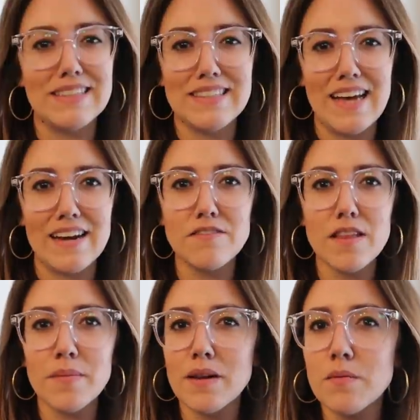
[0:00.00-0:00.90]
see out of
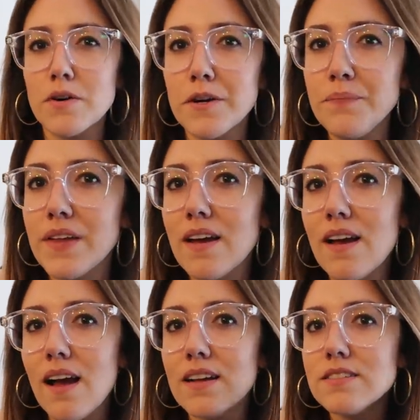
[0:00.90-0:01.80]
them anymore.
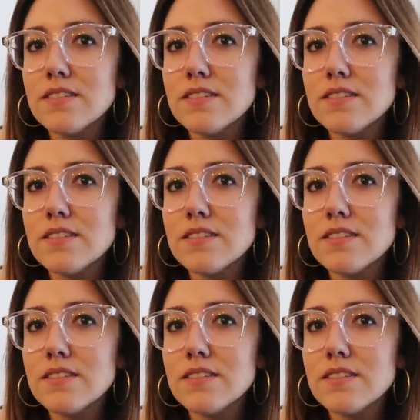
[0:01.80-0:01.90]
And